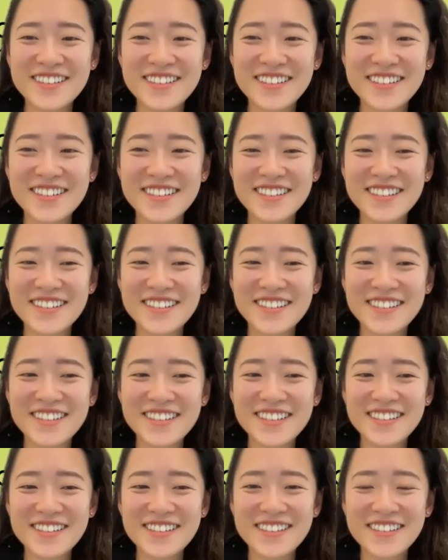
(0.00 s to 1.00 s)

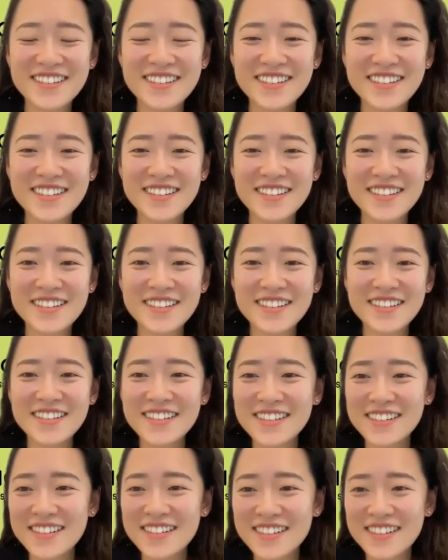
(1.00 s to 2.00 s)

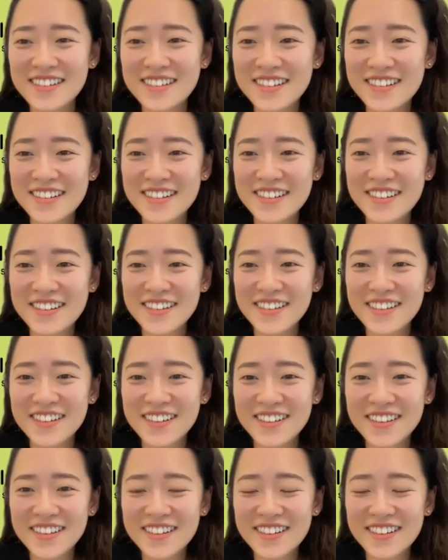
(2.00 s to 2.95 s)
Nothing is said.